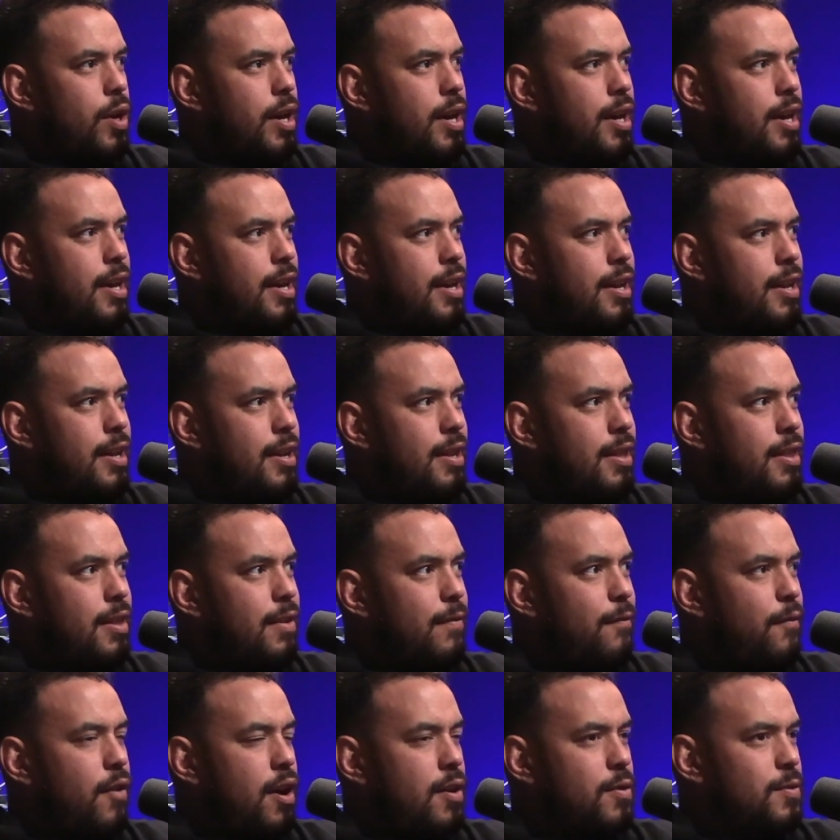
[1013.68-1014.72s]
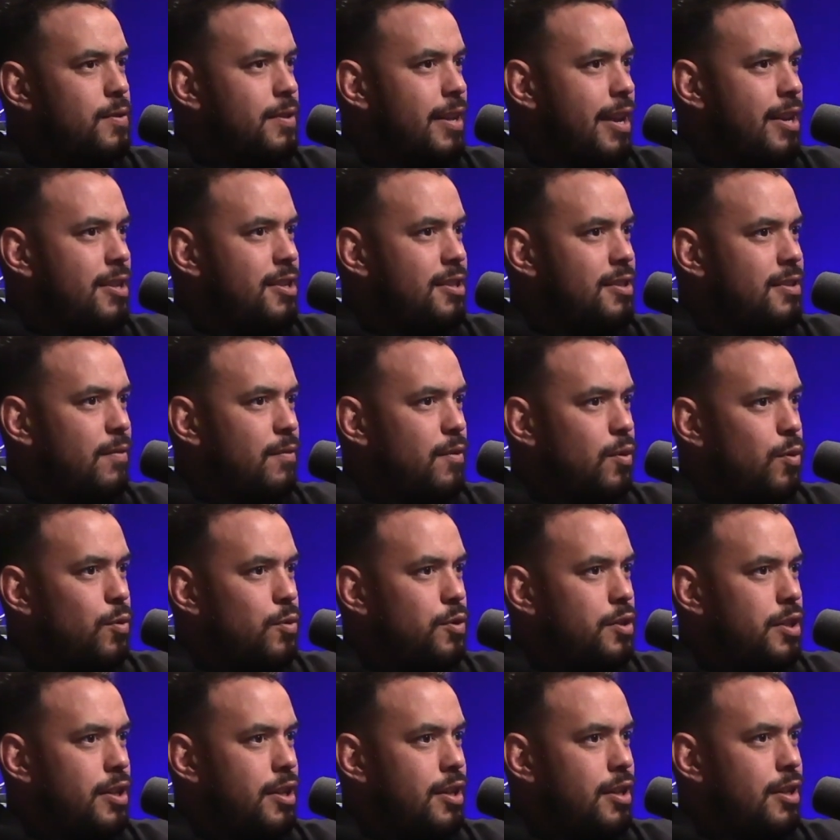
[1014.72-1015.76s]
in the final stages of
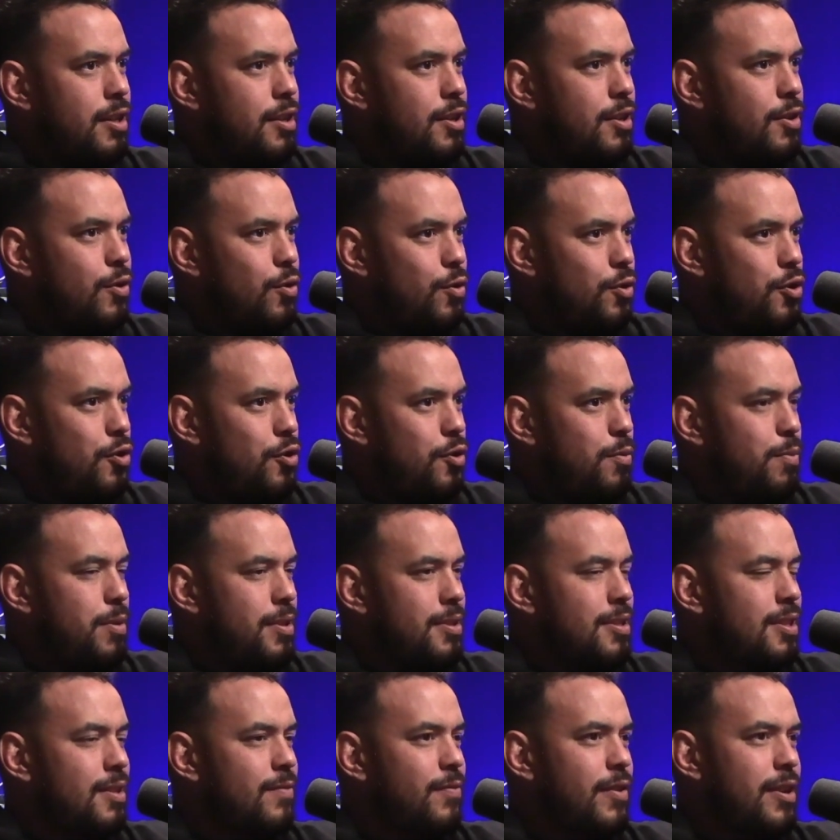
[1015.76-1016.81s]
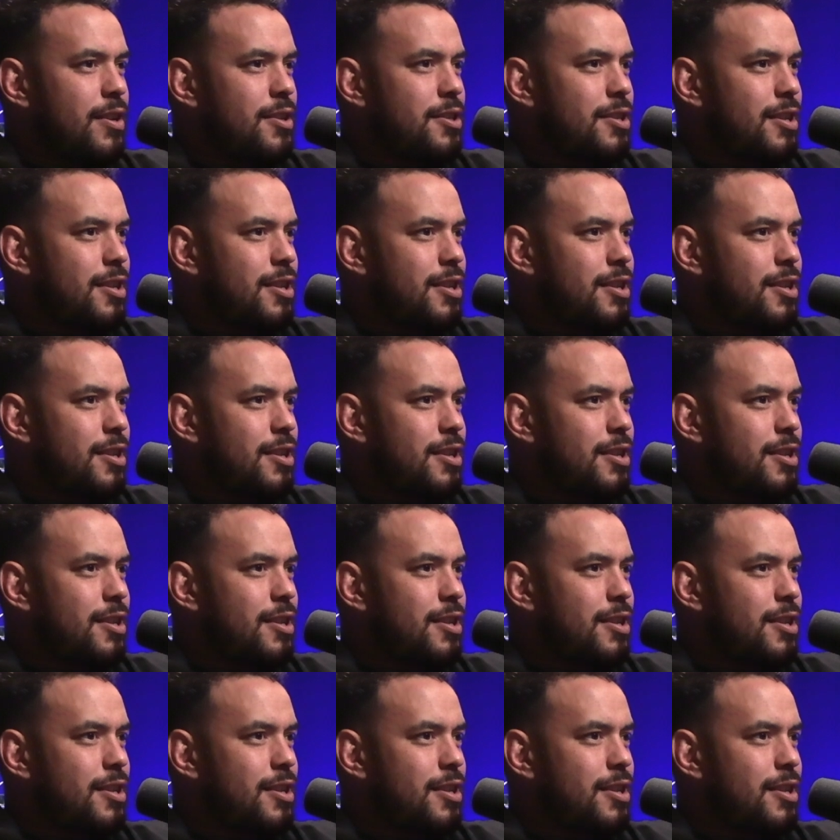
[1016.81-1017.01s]
launching your new business venture.